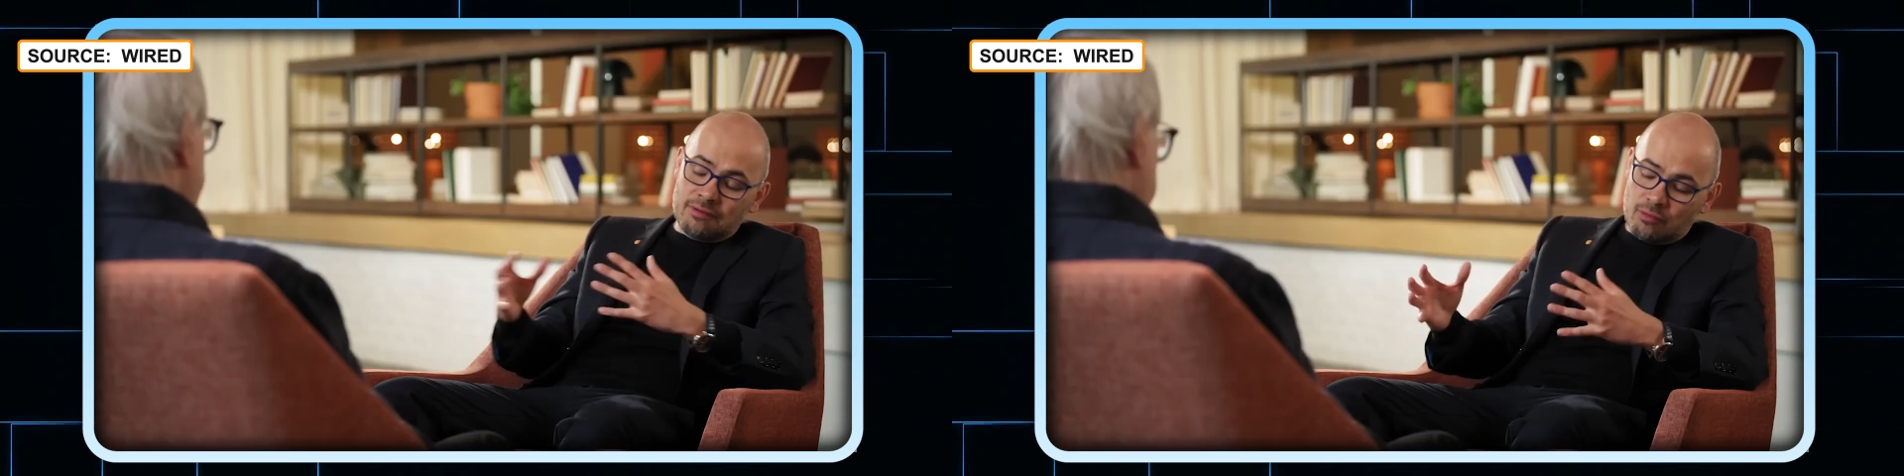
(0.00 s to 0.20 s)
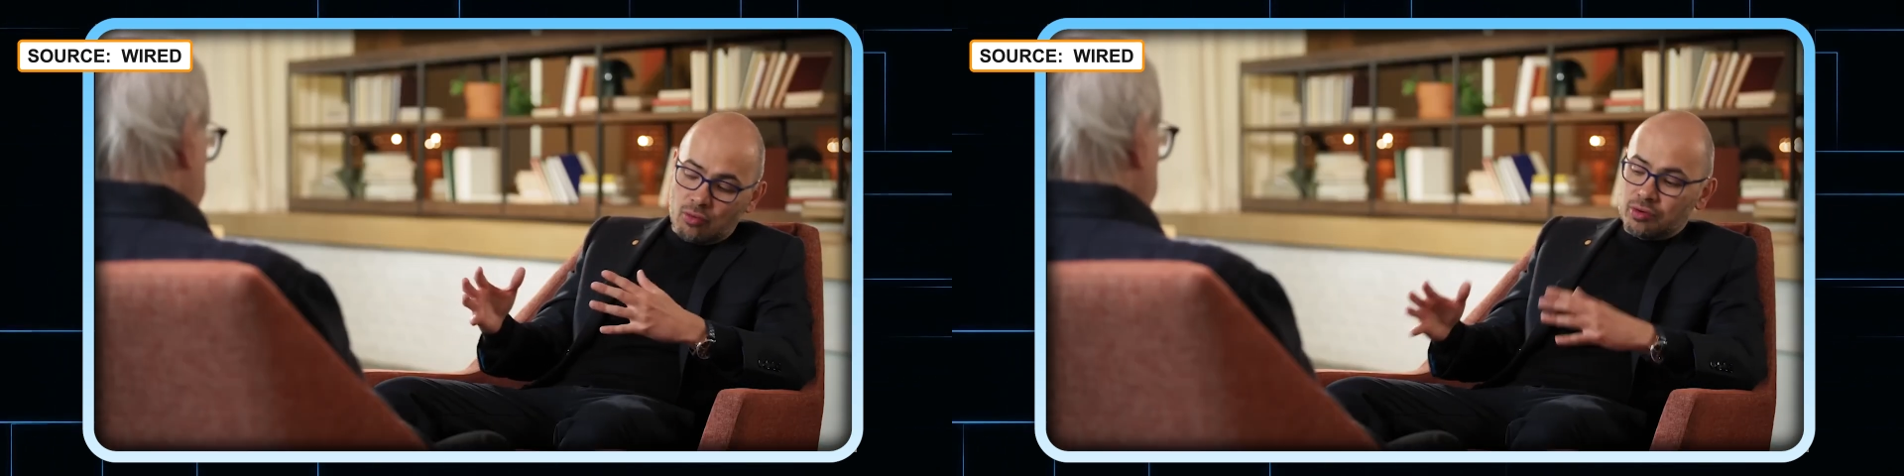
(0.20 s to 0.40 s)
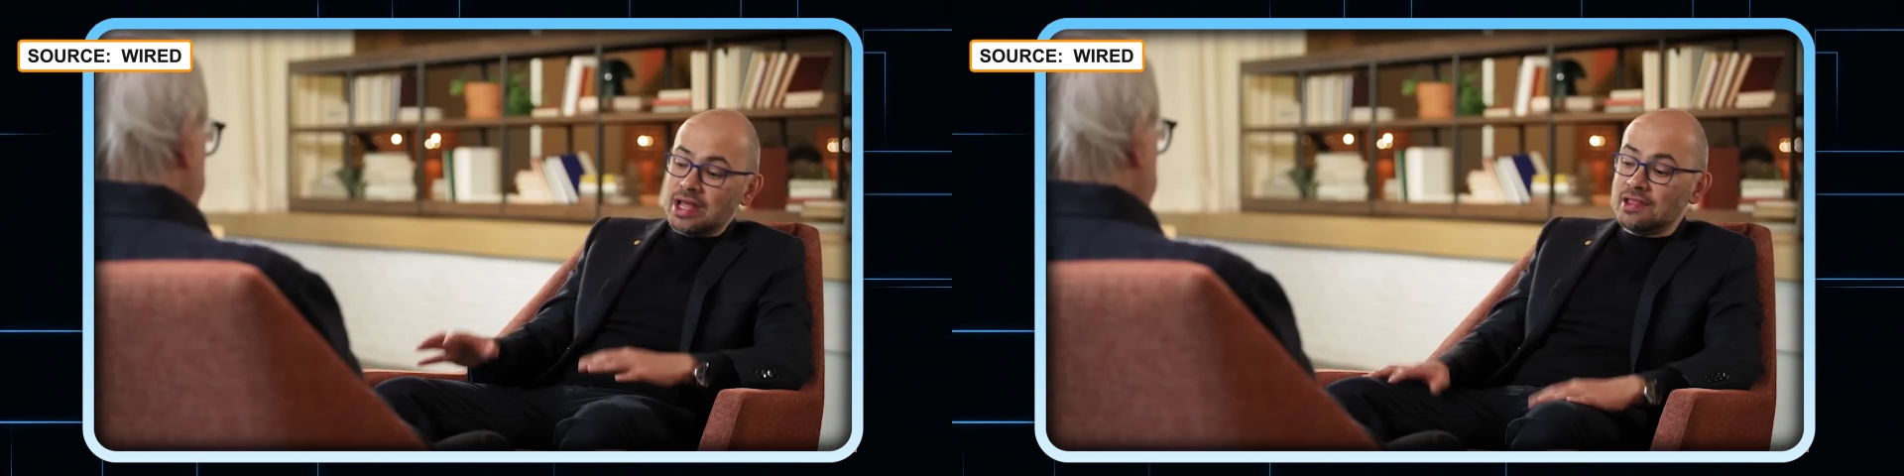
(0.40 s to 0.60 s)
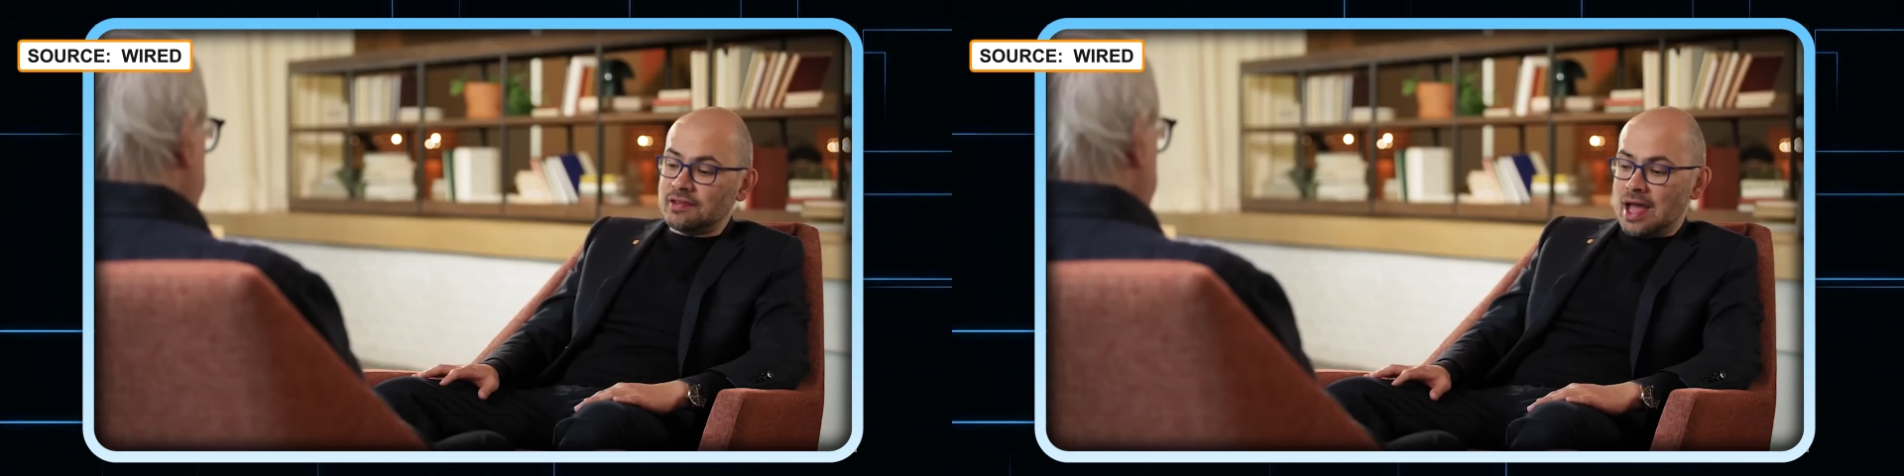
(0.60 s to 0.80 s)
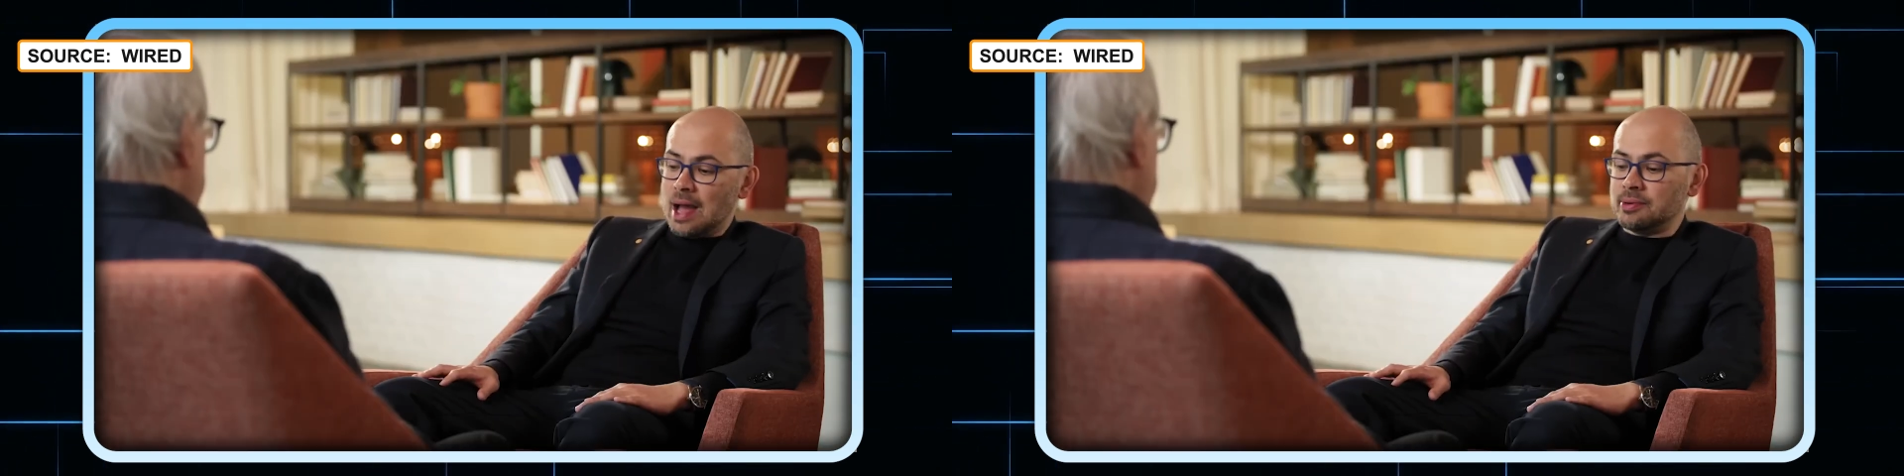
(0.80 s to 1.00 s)
even more needs
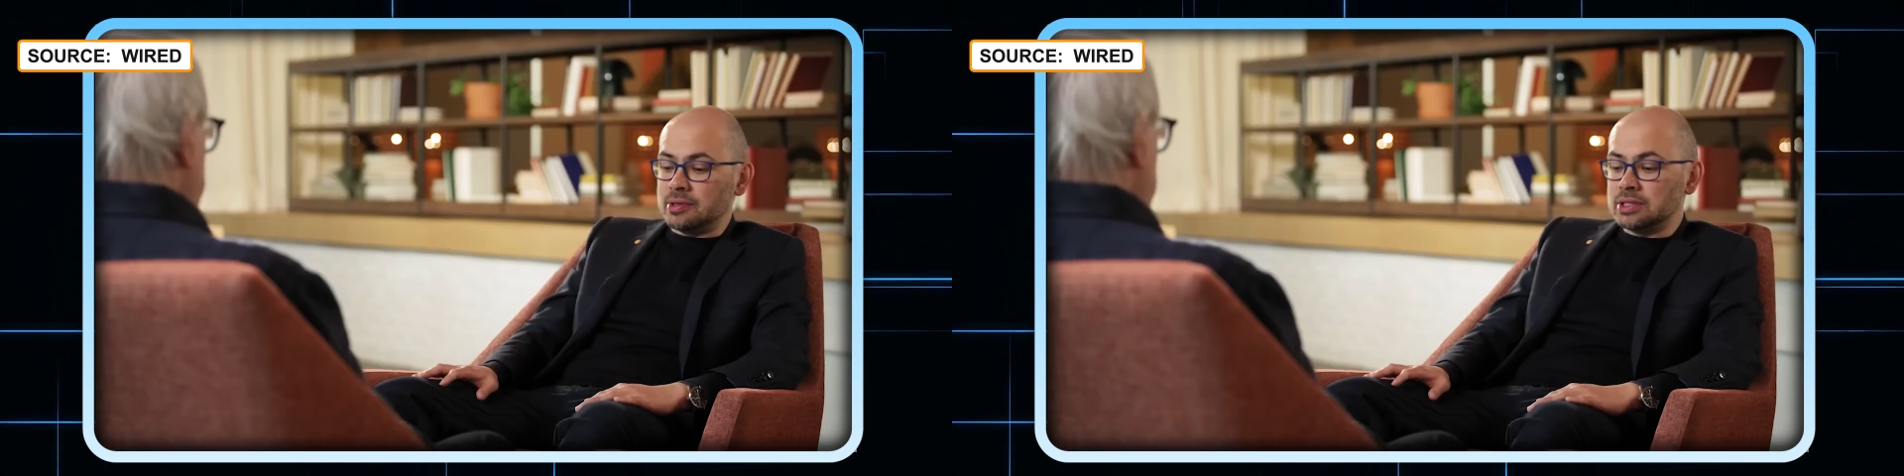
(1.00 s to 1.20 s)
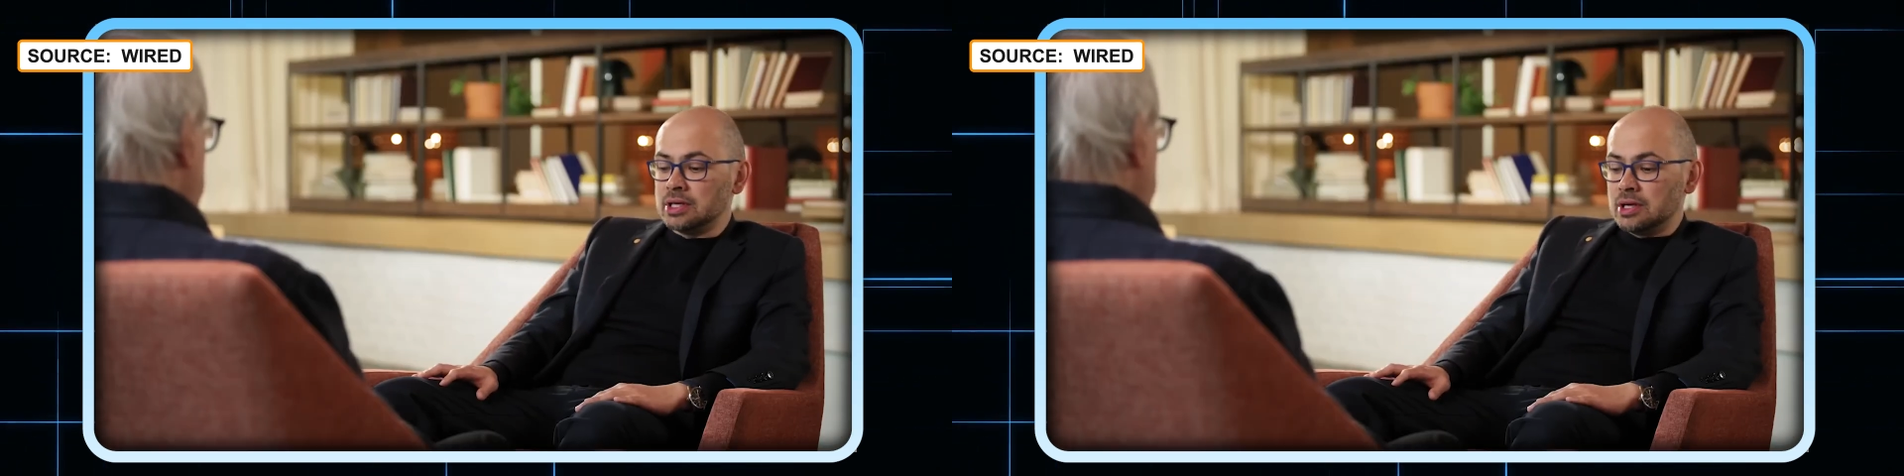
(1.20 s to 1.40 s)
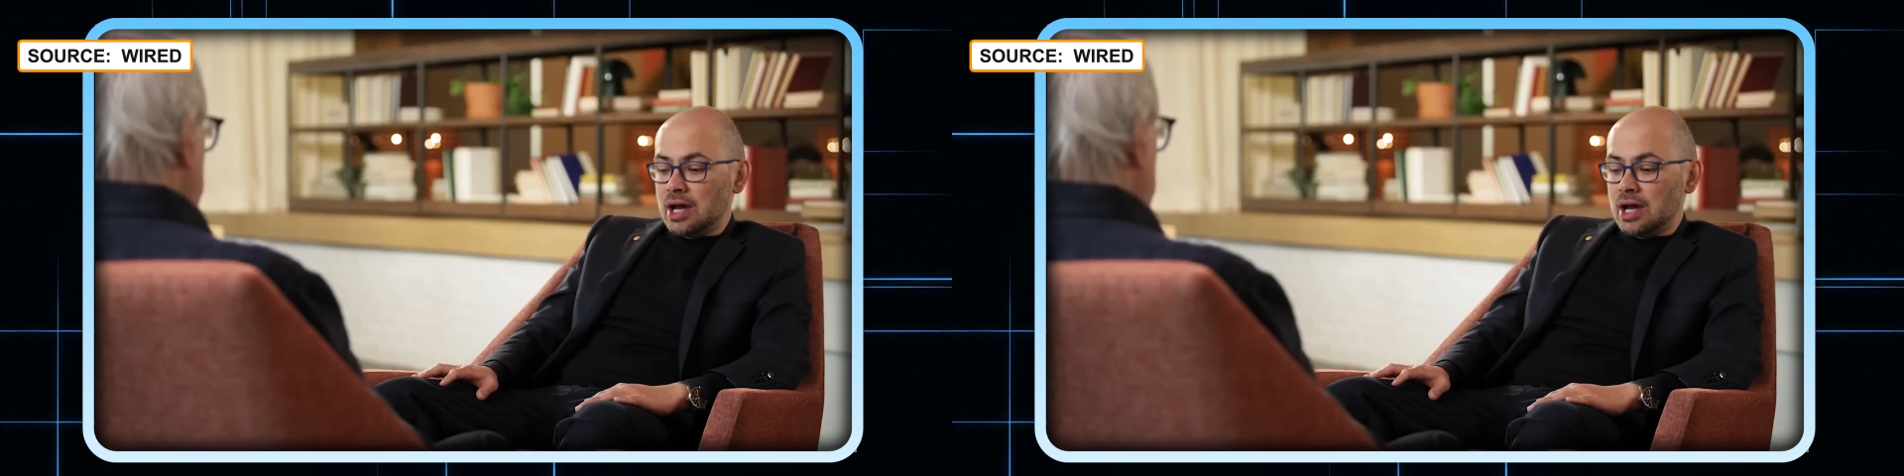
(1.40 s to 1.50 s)
to happen.